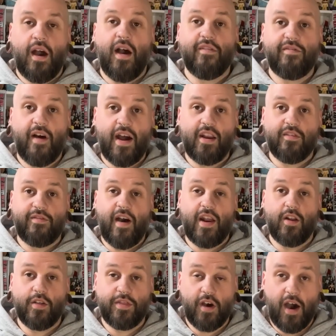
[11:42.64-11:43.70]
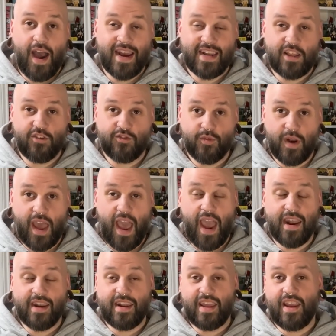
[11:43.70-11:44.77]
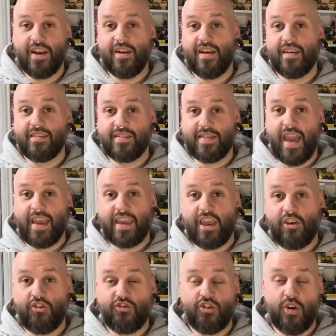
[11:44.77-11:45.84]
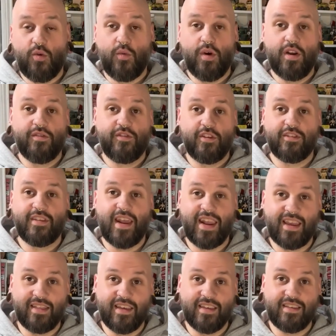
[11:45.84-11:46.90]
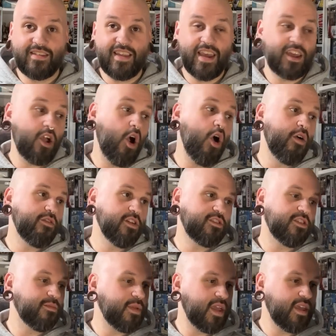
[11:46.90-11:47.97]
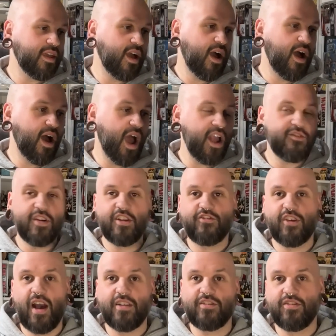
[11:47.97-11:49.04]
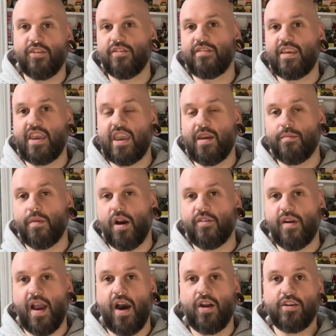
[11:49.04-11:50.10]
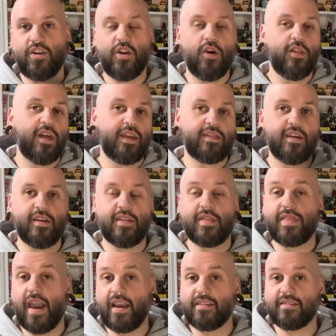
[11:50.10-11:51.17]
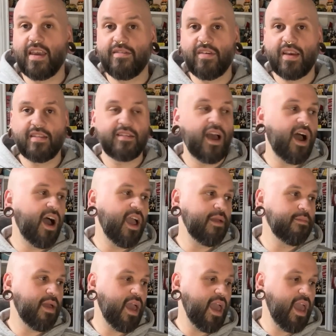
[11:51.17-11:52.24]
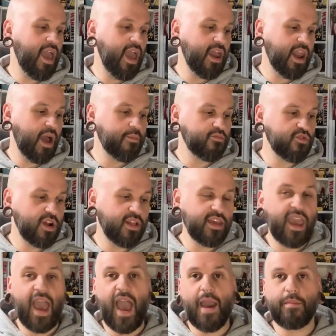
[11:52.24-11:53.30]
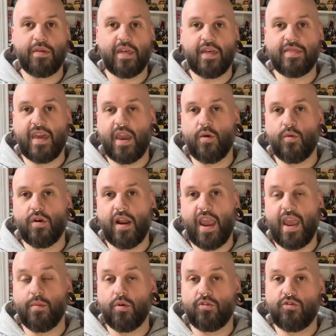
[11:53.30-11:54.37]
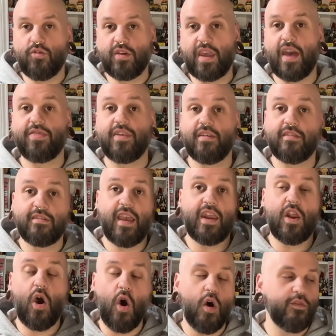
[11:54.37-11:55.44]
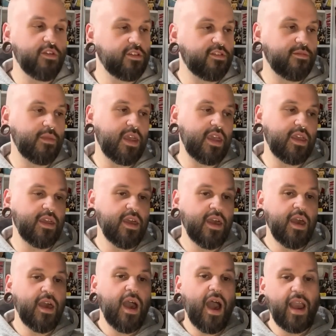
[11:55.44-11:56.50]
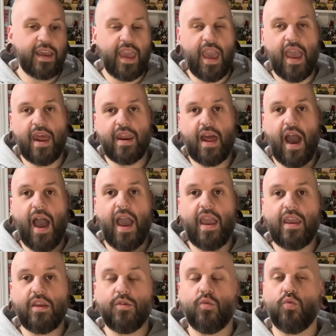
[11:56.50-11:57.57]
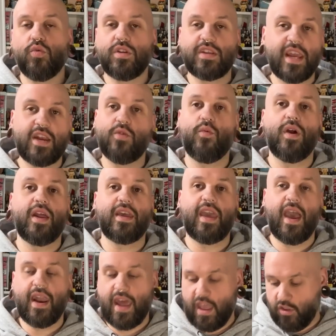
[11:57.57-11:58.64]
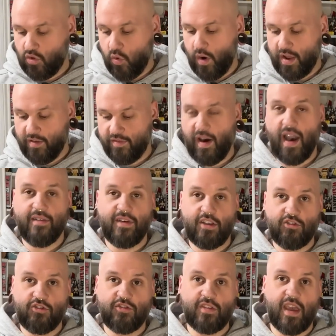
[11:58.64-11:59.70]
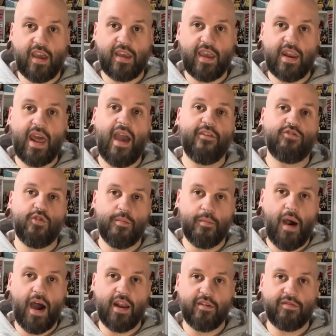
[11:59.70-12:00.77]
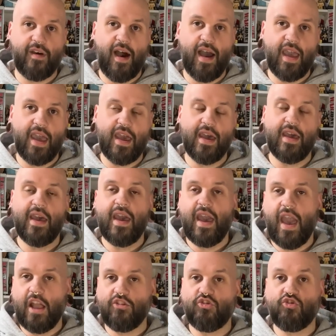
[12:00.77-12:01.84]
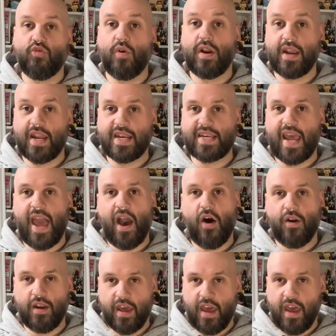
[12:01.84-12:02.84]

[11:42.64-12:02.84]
A final thought I did just want to add in here is thanking Sherwood for sending this stick over to me. I reached out to their team around, you know, like the Thanksgiving time, and I'm really happy that they were able to get this sent over to me. Again, I didn't want to get a 25-inch stick and have to modify it and shorten it down,